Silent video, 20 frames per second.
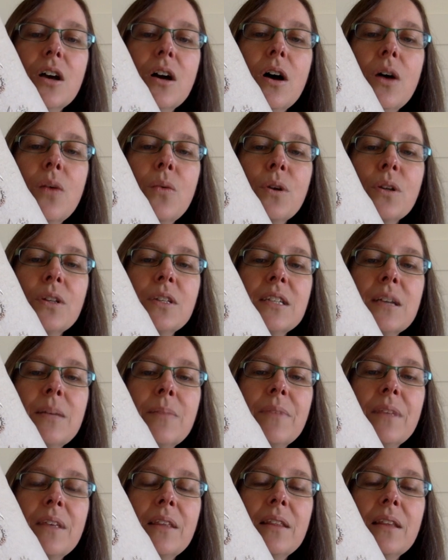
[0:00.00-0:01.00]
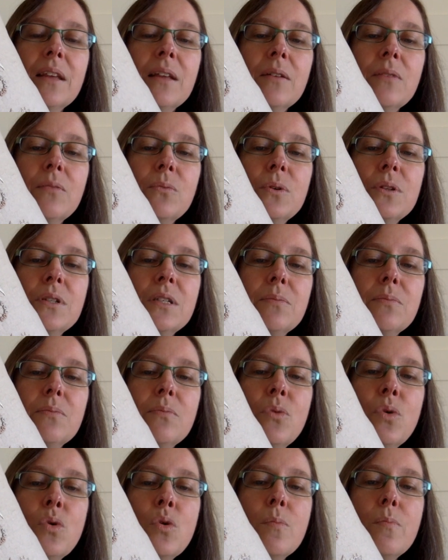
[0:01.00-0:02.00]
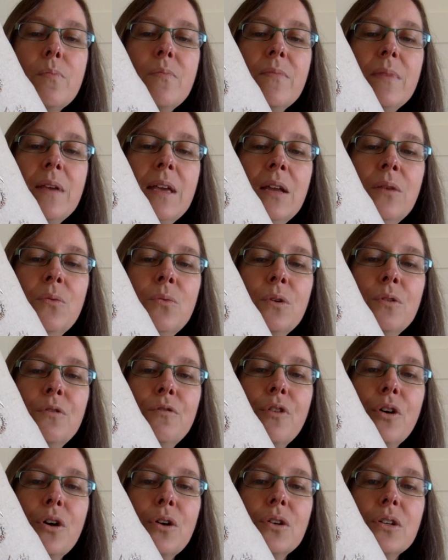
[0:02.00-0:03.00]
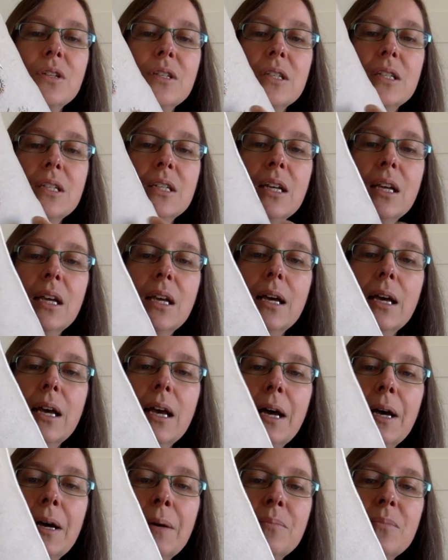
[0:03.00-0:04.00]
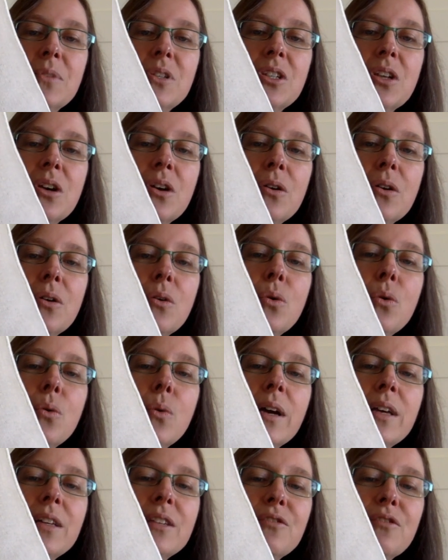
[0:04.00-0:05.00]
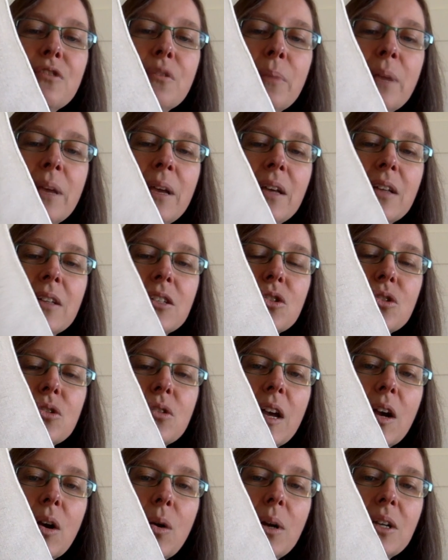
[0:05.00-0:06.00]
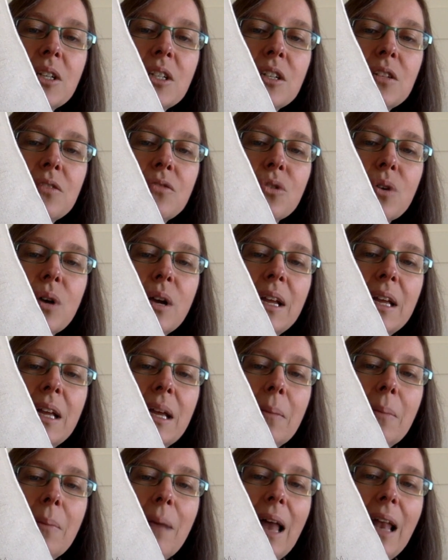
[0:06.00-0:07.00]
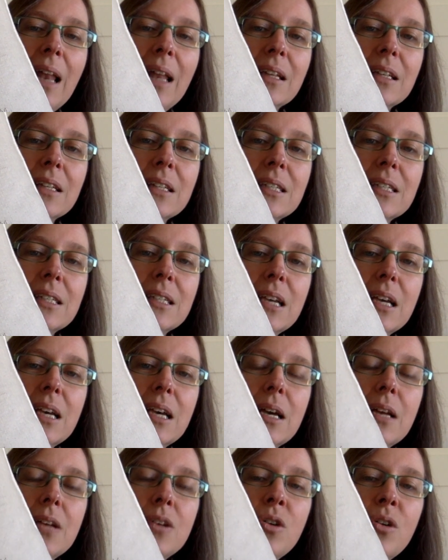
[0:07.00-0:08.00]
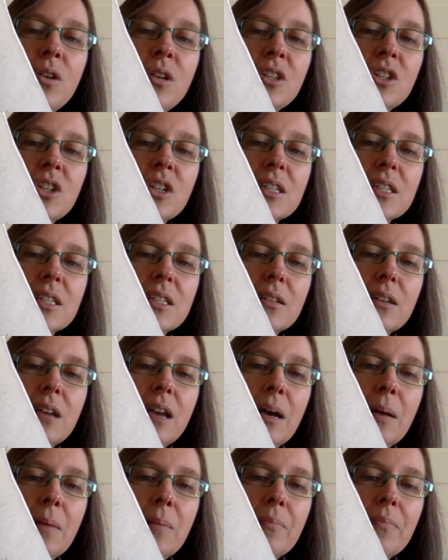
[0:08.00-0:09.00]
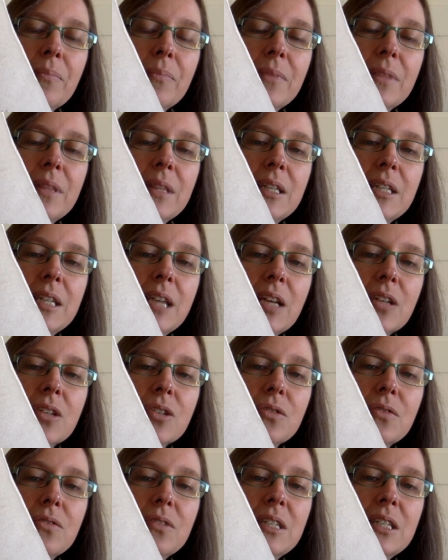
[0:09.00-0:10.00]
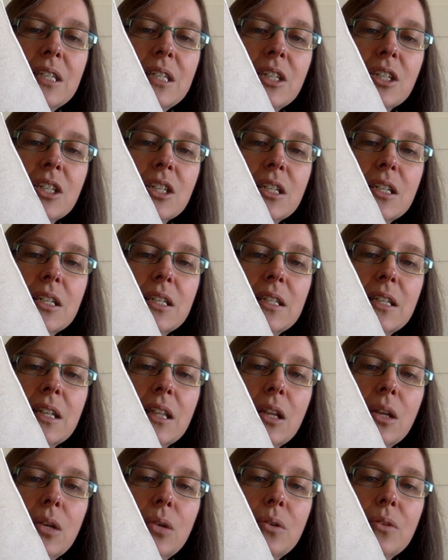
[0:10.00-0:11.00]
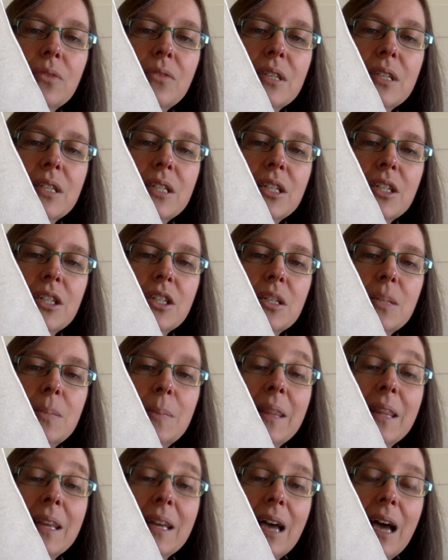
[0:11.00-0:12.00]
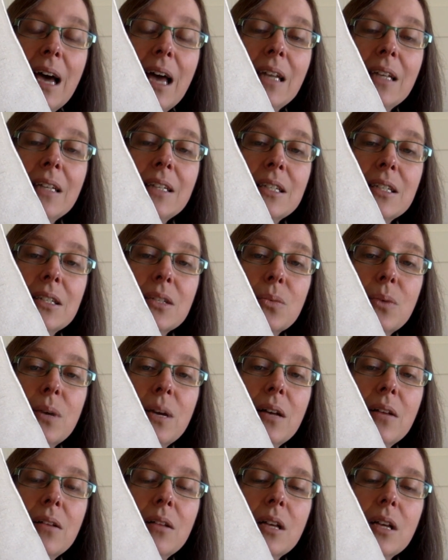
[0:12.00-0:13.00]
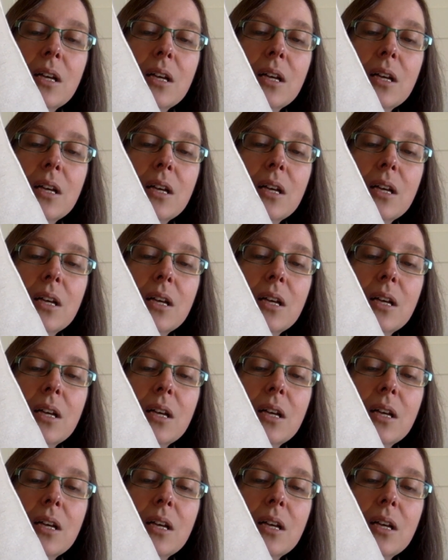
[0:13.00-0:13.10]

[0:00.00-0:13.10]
I wanted something that was more inward focused. So always for me, it's a question of trying to get balance, not in just the texture of the stitches and the look of the stitches, but the colours as well.